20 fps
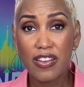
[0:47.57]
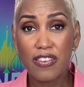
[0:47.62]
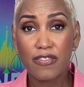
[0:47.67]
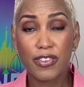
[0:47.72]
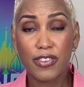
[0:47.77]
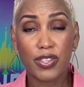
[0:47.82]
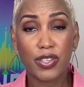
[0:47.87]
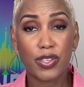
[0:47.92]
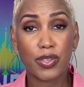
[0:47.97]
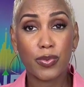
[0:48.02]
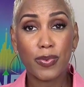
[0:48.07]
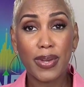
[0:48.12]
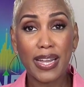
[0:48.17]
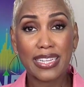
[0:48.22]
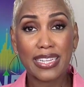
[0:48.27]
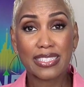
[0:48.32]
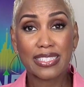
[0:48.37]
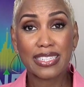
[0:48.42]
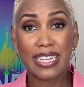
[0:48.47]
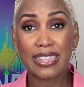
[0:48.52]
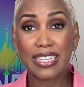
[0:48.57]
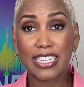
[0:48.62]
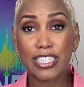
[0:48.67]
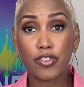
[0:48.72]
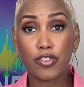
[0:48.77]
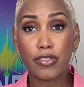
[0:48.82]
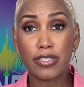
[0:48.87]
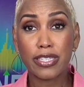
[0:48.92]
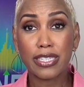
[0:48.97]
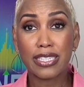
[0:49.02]
For the US,
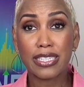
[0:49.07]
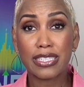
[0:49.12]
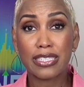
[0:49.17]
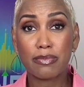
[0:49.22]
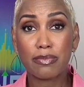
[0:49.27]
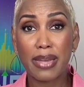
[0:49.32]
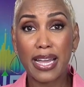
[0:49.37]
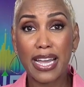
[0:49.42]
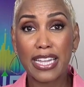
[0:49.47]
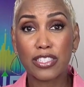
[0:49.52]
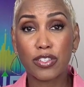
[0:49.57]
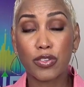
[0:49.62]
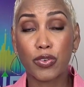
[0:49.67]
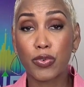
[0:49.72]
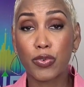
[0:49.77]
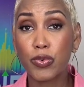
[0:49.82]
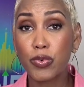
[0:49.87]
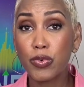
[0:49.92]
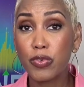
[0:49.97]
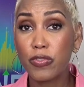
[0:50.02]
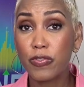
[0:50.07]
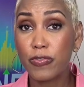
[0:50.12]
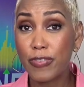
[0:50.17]
electricity demand grew